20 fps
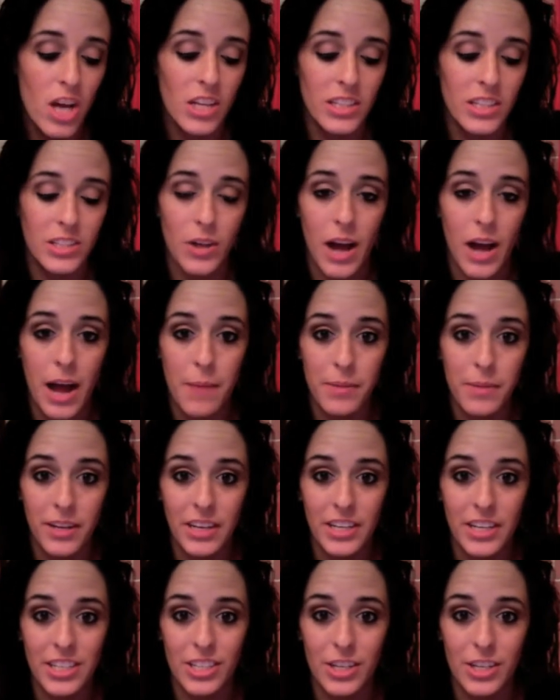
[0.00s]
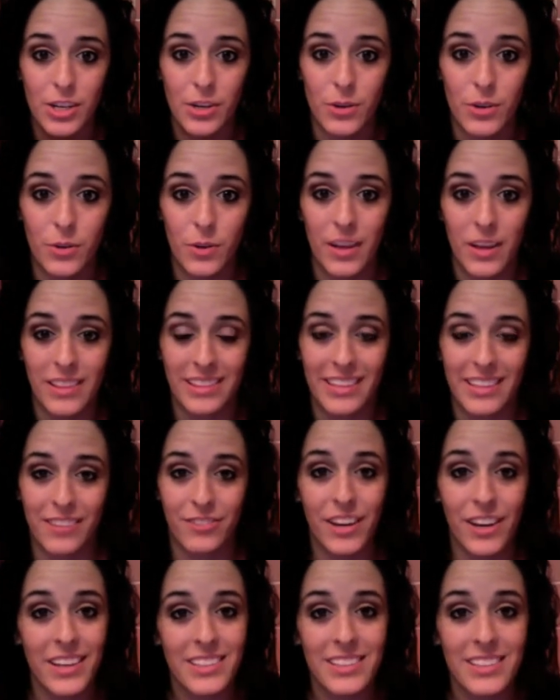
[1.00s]
So I'm going to do the
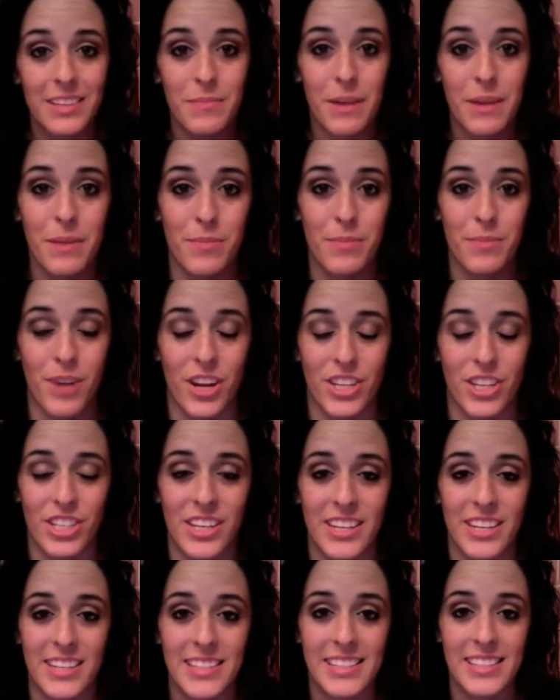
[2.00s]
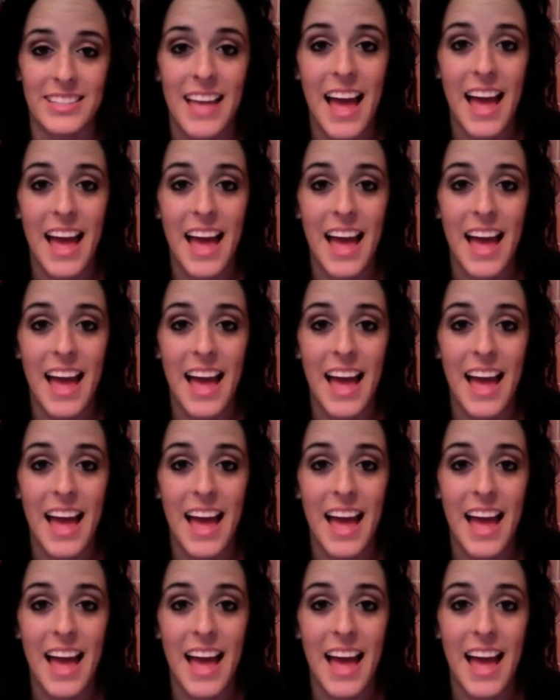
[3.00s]
rest of my brushes,